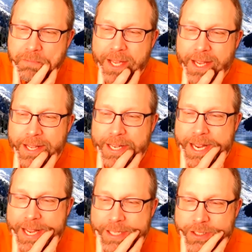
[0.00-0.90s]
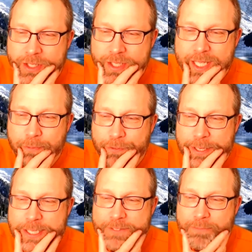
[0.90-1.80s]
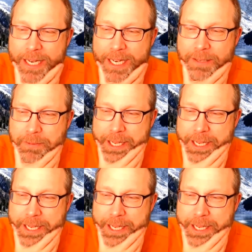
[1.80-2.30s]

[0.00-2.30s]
And some friends of mine